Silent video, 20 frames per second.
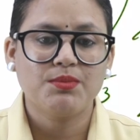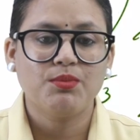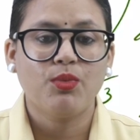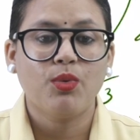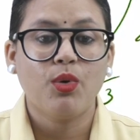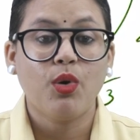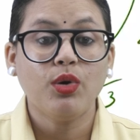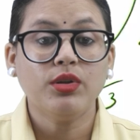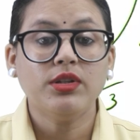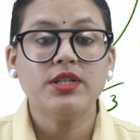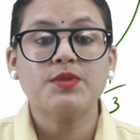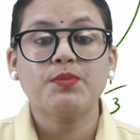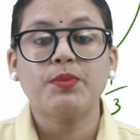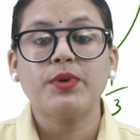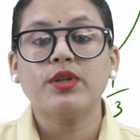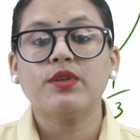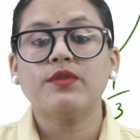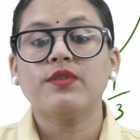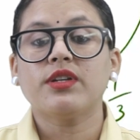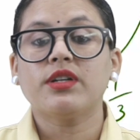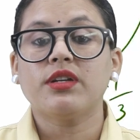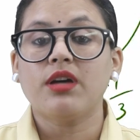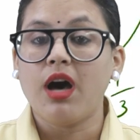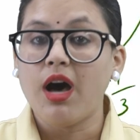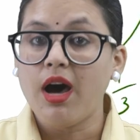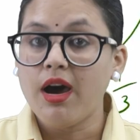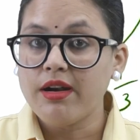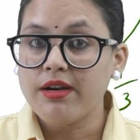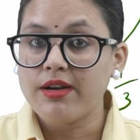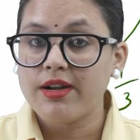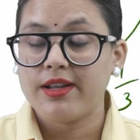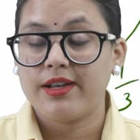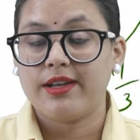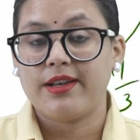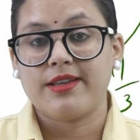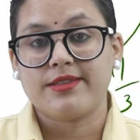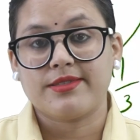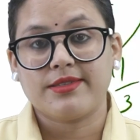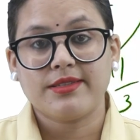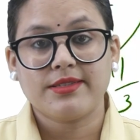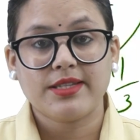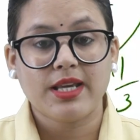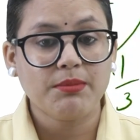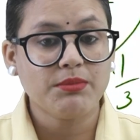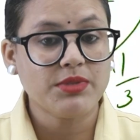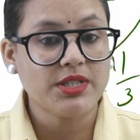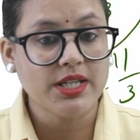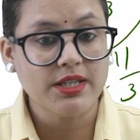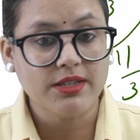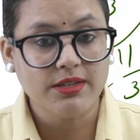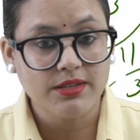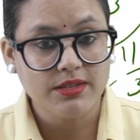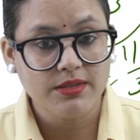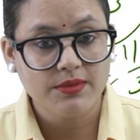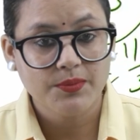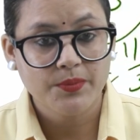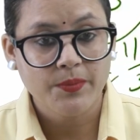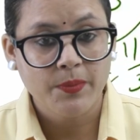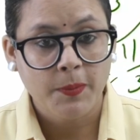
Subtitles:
more the speed of the car, less the time taken.